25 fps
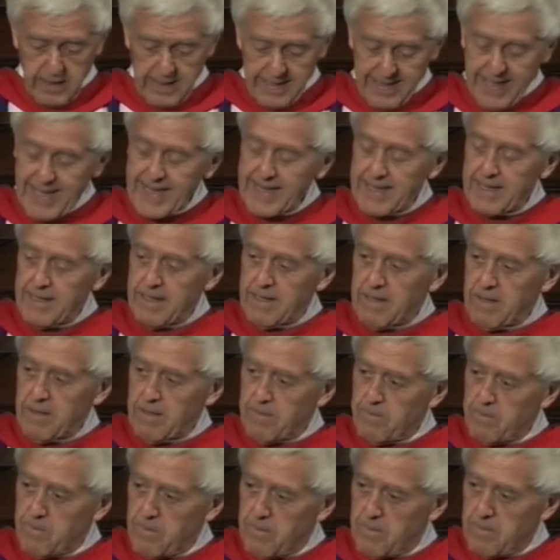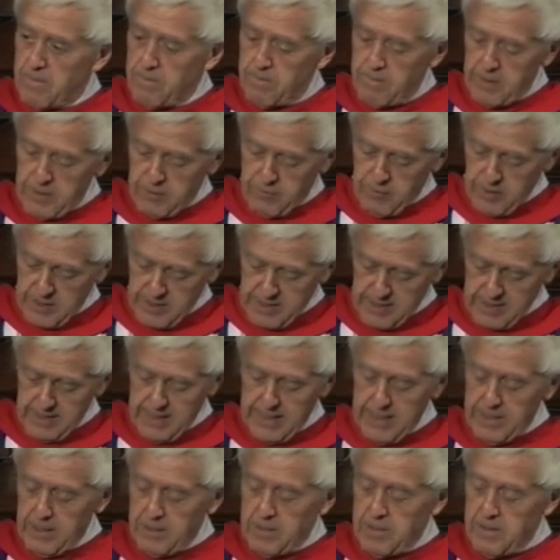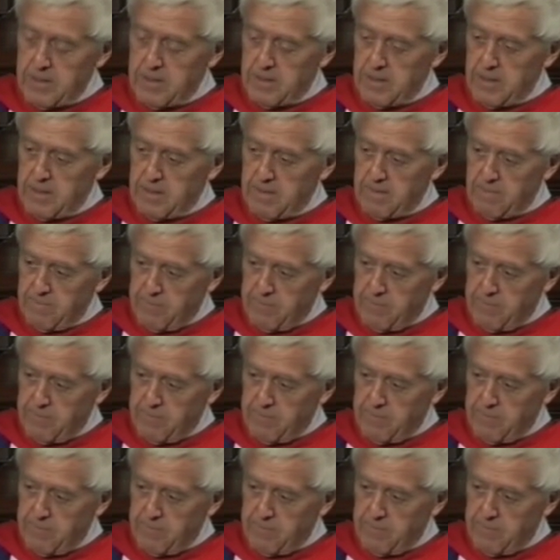In Latin, but translated,